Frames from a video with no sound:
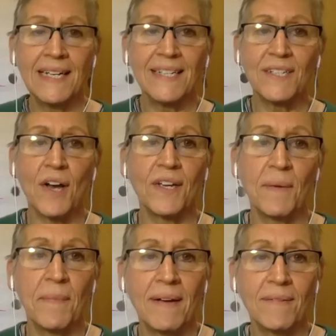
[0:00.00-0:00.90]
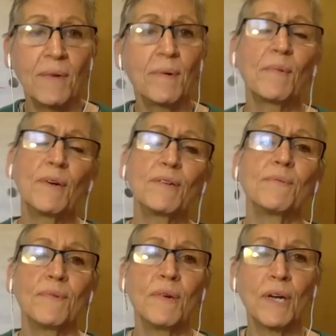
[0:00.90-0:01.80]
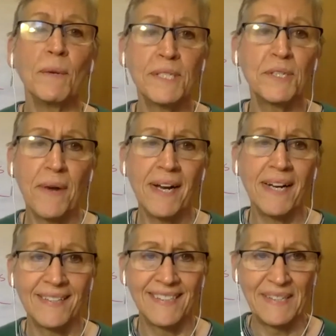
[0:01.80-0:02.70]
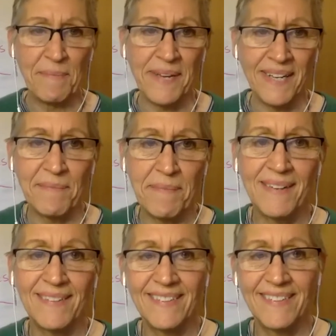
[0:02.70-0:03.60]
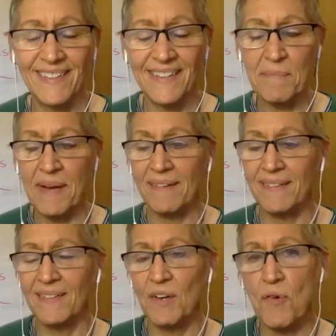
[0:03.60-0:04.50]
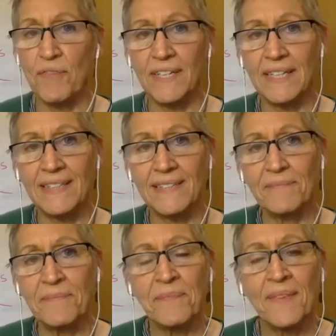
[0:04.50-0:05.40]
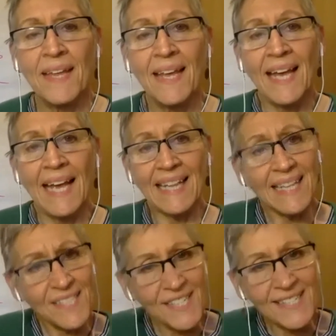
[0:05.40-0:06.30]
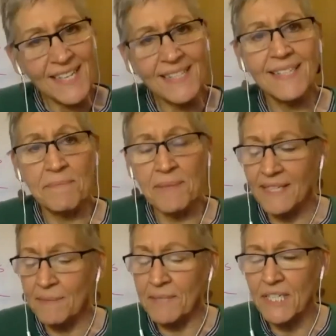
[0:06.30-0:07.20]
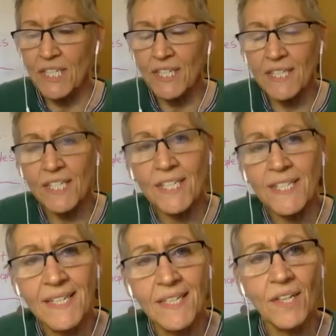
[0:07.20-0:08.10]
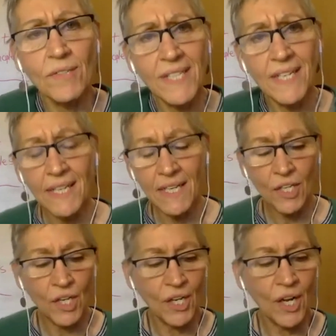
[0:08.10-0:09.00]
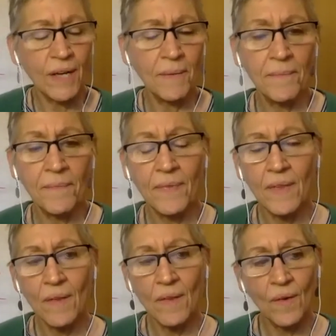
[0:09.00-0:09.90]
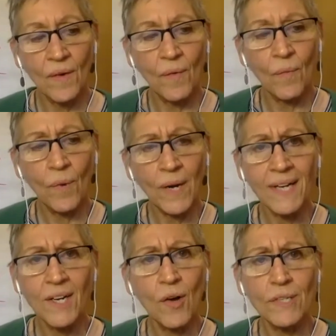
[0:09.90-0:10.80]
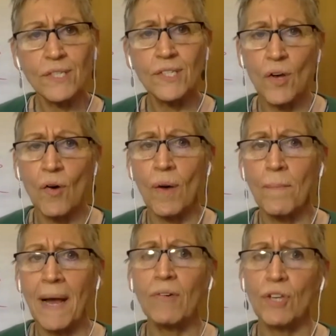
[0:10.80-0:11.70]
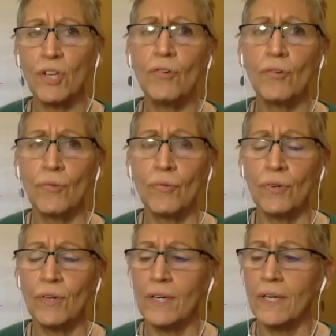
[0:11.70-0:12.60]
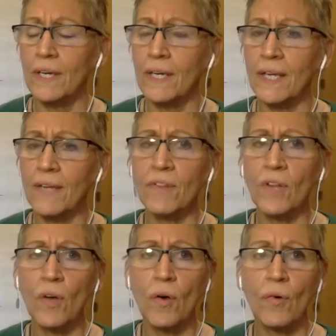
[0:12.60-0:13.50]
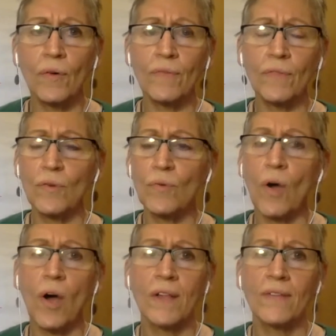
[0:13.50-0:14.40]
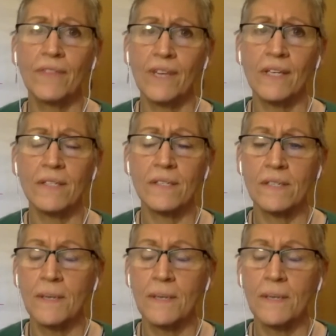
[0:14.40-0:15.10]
talking about, we were commiserating a little bit about COVID. And then she said something to me. She said, Sandy, um, what I noticed though about you, even through all of this,